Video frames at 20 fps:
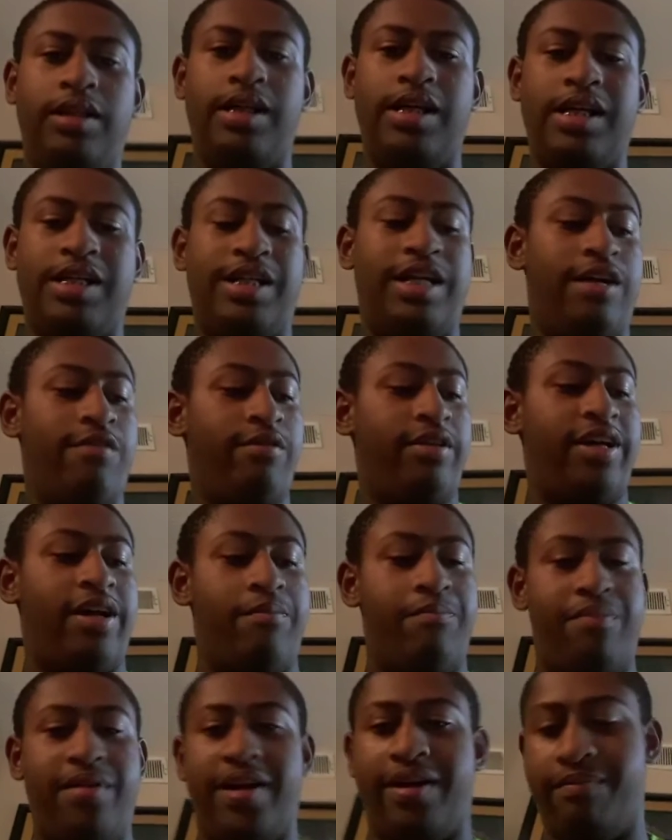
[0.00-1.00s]
It's not really a
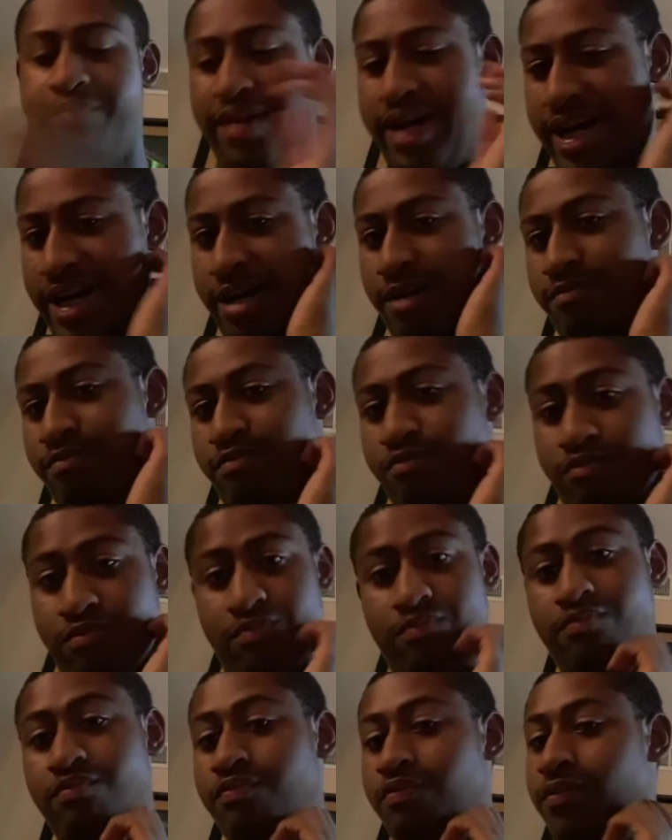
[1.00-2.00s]
big bad
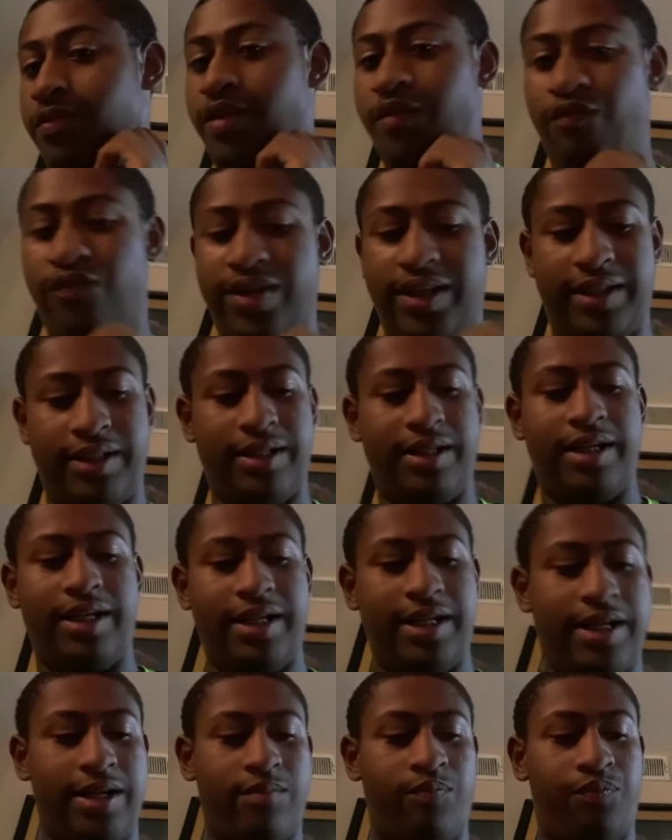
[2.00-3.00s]
villain in
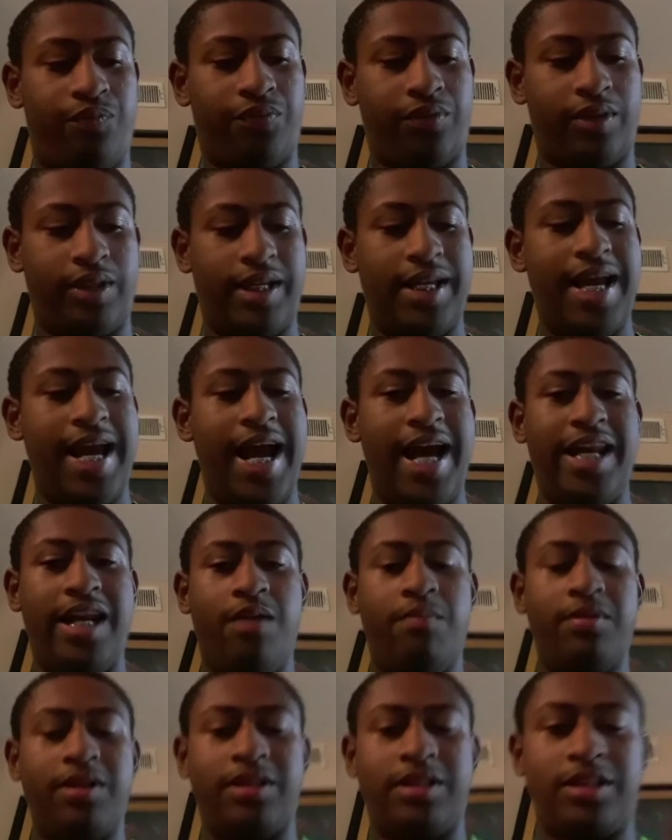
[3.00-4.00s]
there. At
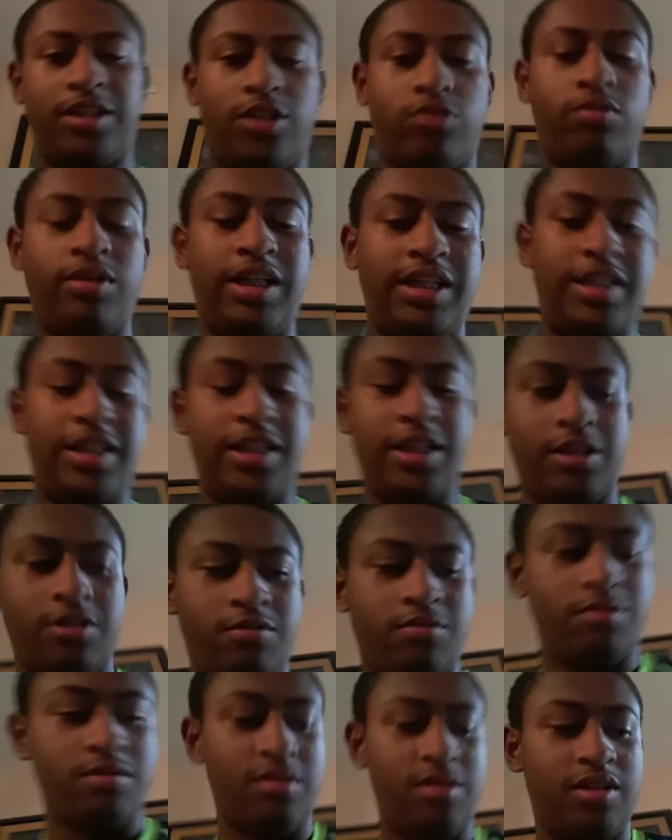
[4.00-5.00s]
number
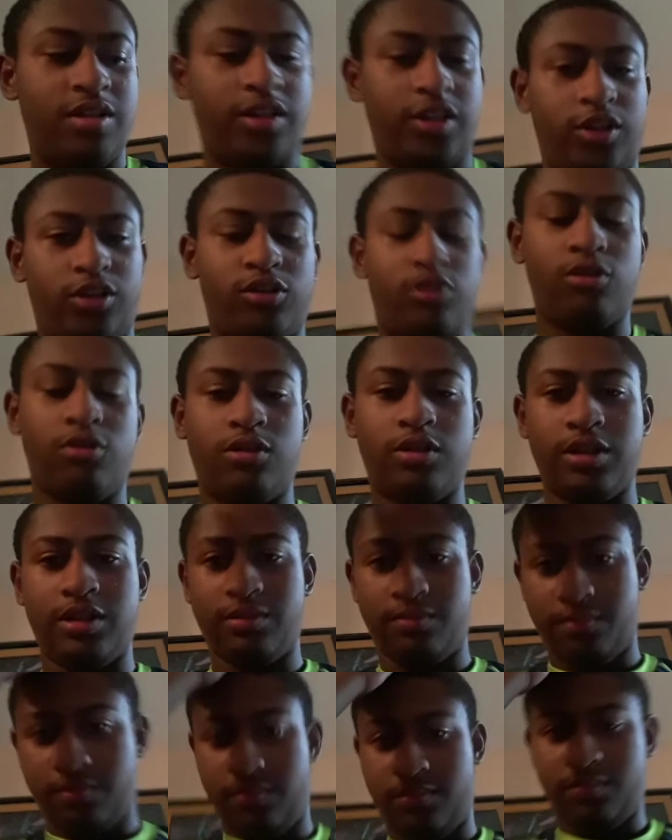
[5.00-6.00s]
22,
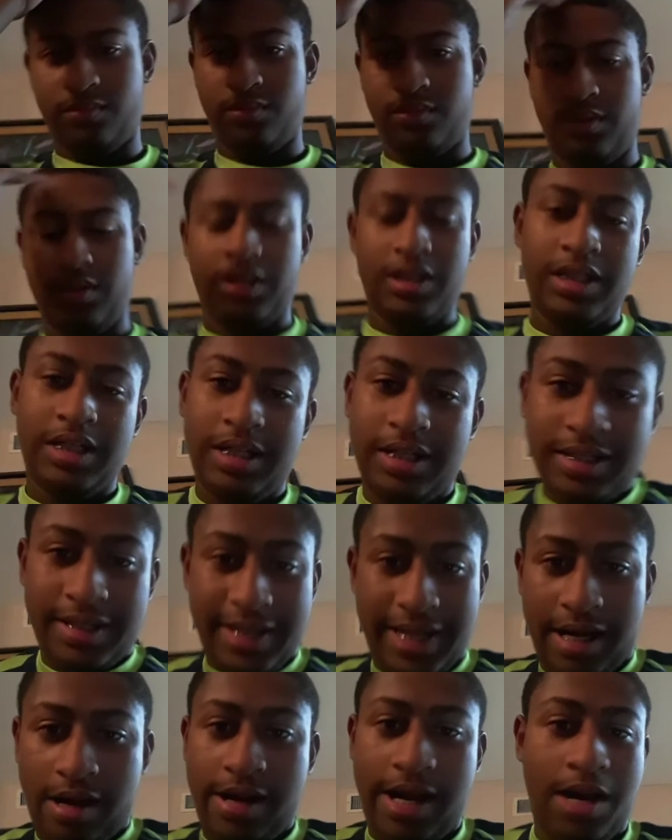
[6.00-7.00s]
Thor.
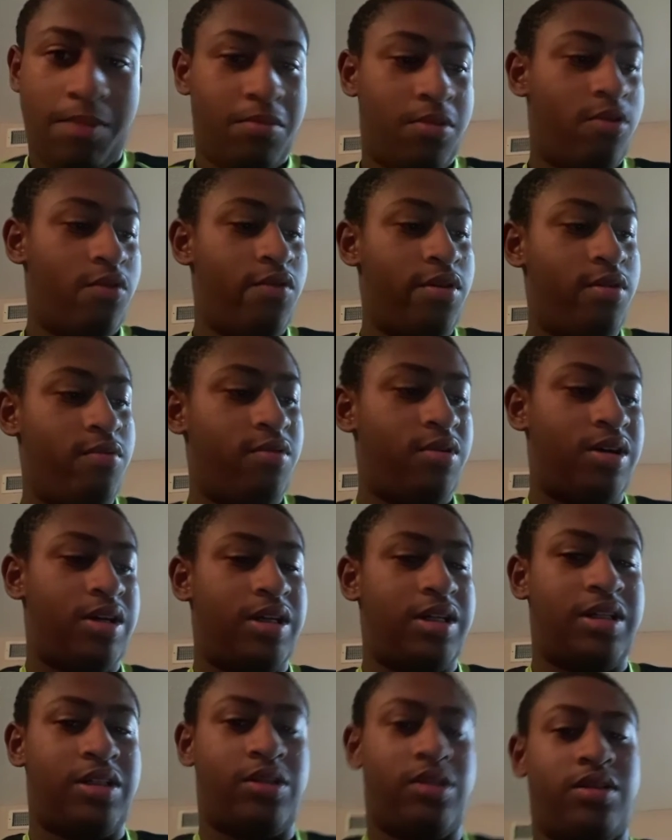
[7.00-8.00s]
Now that
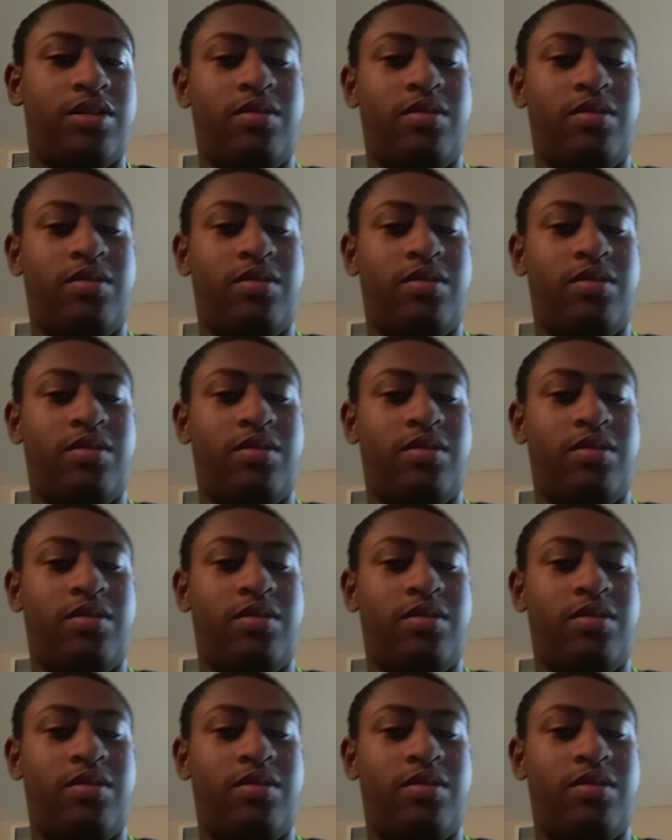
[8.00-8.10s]
movie